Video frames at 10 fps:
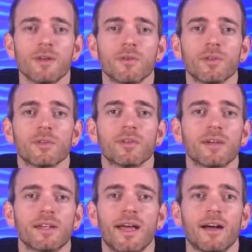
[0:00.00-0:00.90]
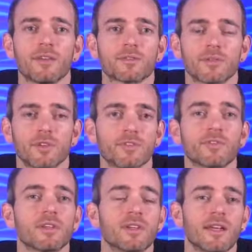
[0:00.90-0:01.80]
whether they're in-house or they're
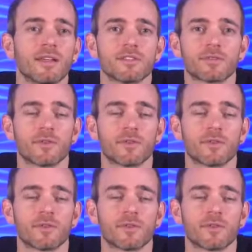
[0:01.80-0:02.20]
freelanced